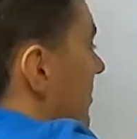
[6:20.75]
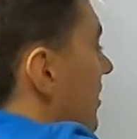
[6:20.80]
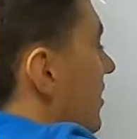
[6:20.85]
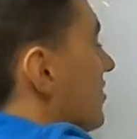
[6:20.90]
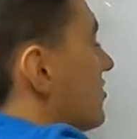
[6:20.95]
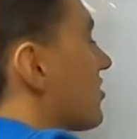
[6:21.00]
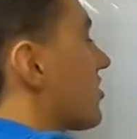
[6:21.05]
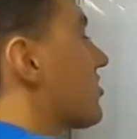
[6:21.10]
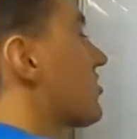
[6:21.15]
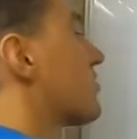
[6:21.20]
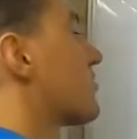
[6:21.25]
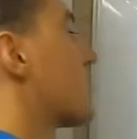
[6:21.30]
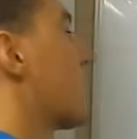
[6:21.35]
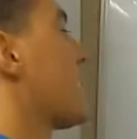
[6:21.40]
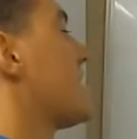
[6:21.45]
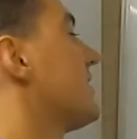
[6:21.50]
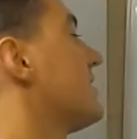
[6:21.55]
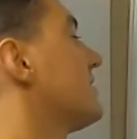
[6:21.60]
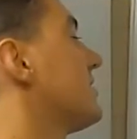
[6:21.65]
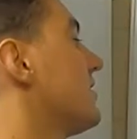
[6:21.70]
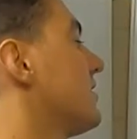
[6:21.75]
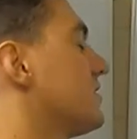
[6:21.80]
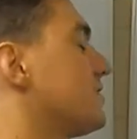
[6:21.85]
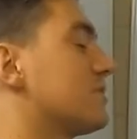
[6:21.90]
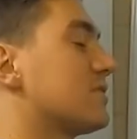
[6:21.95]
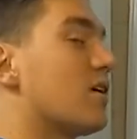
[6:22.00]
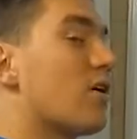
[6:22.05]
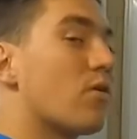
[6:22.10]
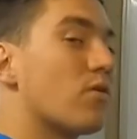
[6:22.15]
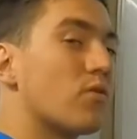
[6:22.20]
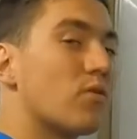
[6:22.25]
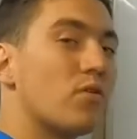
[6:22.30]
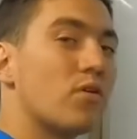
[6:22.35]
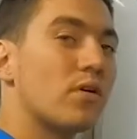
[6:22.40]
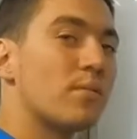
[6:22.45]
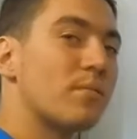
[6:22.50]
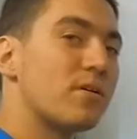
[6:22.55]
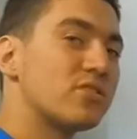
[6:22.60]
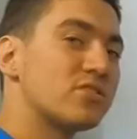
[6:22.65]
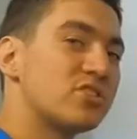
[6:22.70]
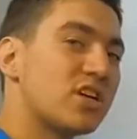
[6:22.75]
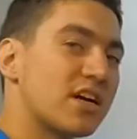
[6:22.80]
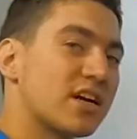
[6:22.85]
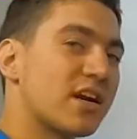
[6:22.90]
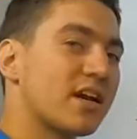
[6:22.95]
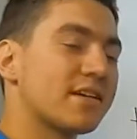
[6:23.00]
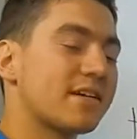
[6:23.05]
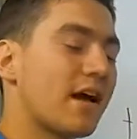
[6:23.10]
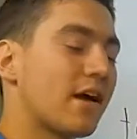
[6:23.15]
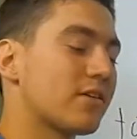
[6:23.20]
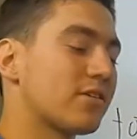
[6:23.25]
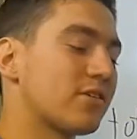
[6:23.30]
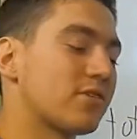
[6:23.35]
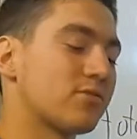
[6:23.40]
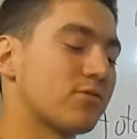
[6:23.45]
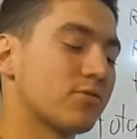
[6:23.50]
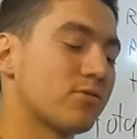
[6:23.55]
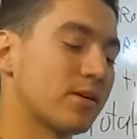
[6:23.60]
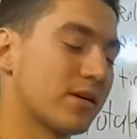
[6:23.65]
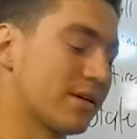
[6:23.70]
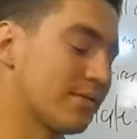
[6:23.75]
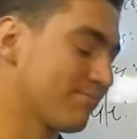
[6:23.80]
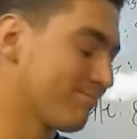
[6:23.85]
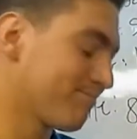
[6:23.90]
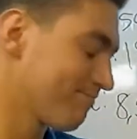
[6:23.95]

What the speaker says: there's our grand total. I'm gonna check it on the calculator real quick.